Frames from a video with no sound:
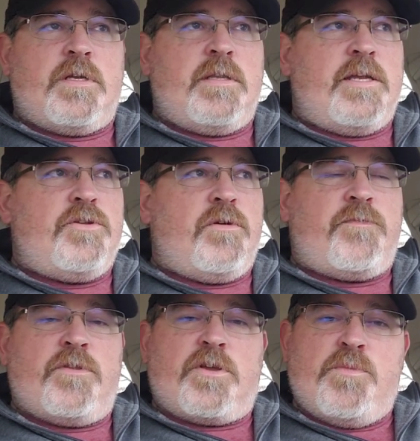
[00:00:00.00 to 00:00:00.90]
and they do it
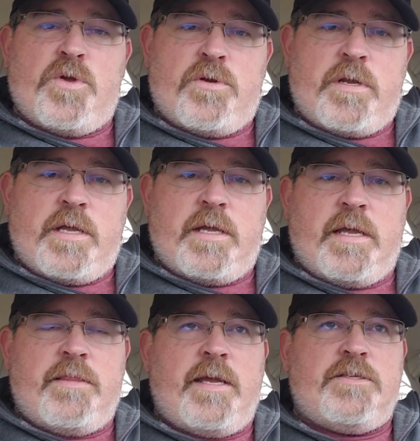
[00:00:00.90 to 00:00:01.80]
for the community,
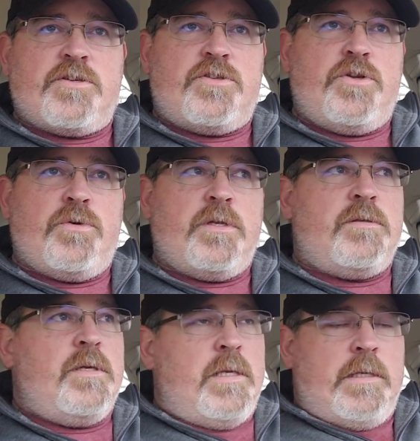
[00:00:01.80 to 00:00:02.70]
and they just do it
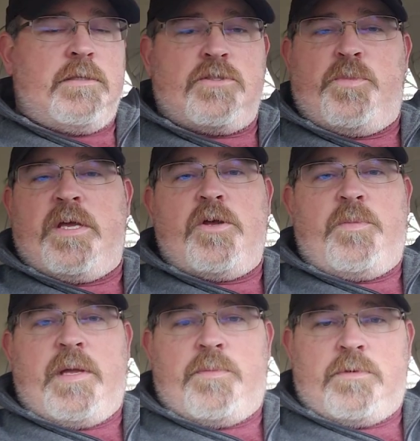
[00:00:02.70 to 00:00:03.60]
to be good
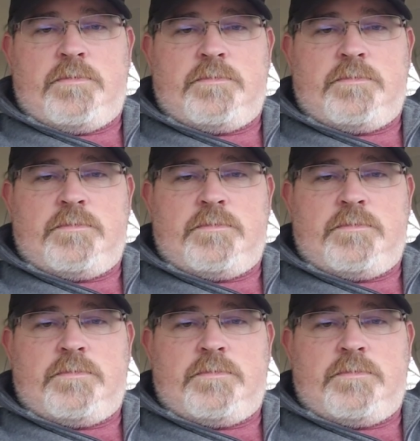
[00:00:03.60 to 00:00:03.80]
people.